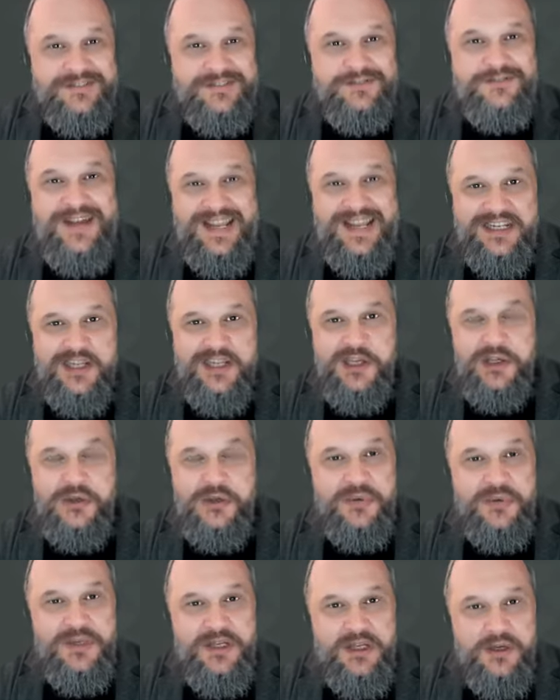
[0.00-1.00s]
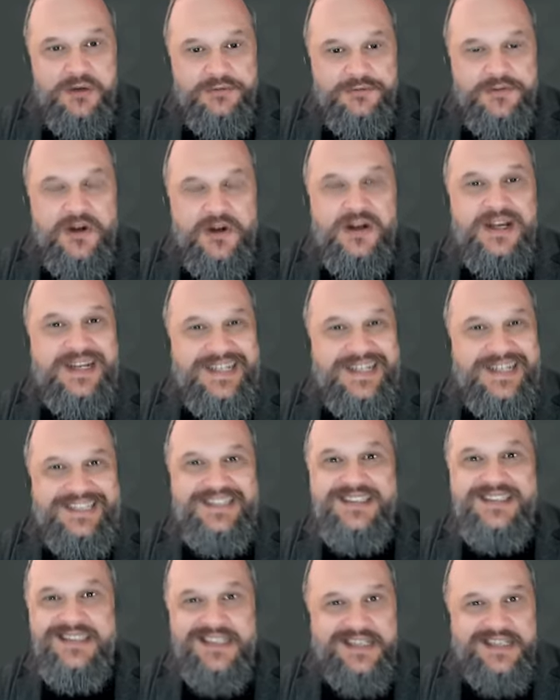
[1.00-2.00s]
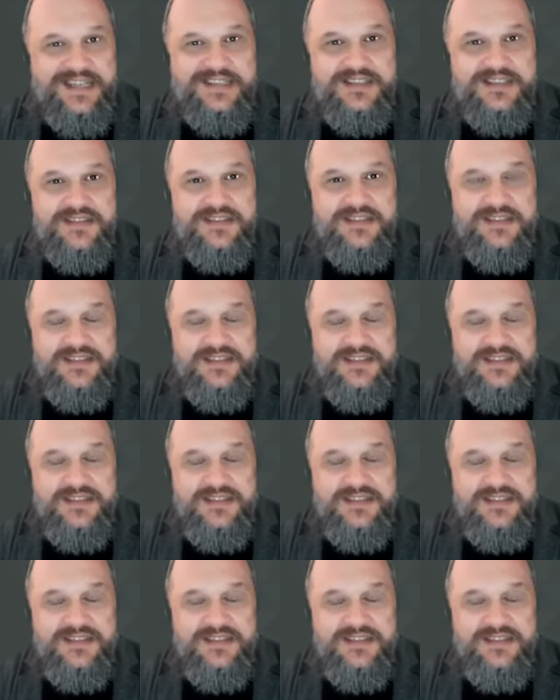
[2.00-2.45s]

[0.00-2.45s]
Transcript: value via indicators,